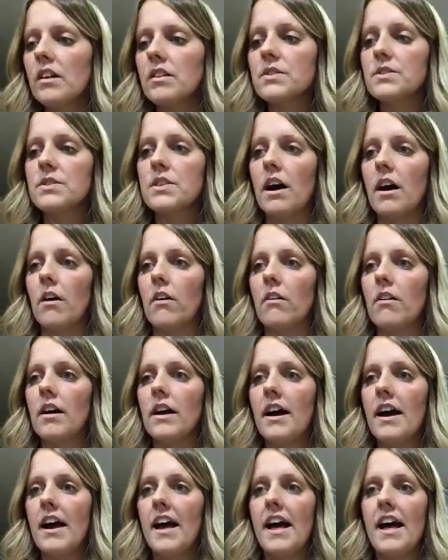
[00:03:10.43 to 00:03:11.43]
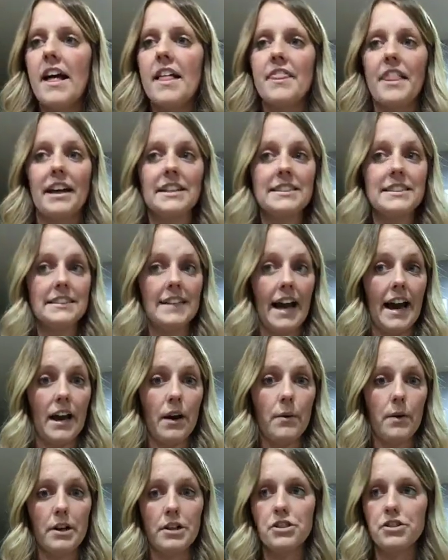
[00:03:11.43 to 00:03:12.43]
So that's
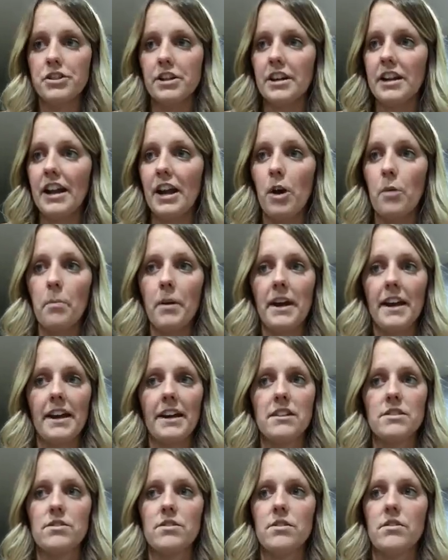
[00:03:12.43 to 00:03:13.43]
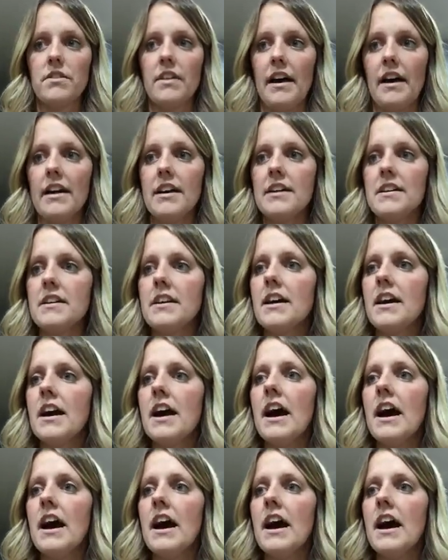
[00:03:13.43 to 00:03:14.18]
that question. I hope I answered that.